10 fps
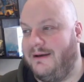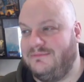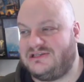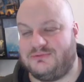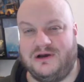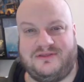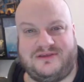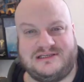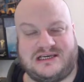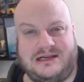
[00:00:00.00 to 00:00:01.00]

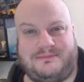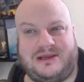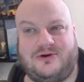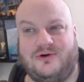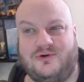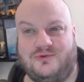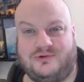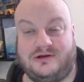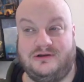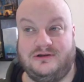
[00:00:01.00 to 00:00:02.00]
Hemsworth is going to be
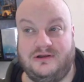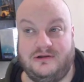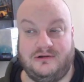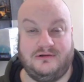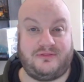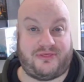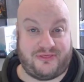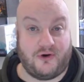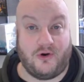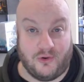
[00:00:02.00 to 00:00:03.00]
called
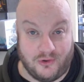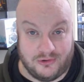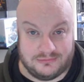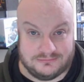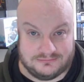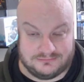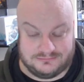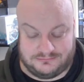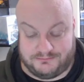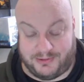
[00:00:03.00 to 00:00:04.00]
Thor.
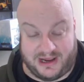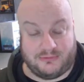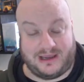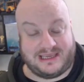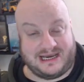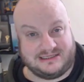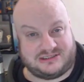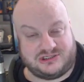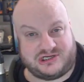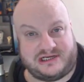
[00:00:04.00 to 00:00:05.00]
By the way,
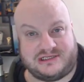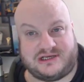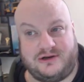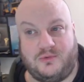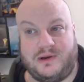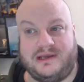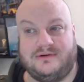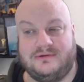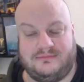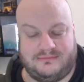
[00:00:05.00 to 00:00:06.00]
Cancer Jane is going to
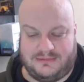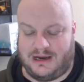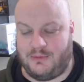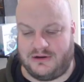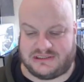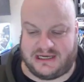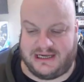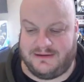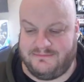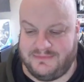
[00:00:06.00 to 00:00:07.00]
wield. I won't
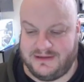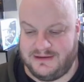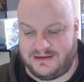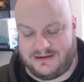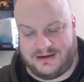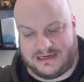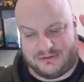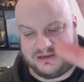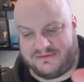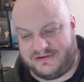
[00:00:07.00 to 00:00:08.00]
say it.
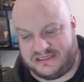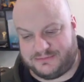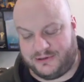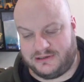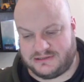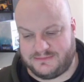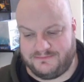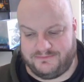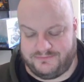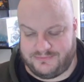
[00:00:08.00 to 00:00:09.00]
I don't want to give any spoilers.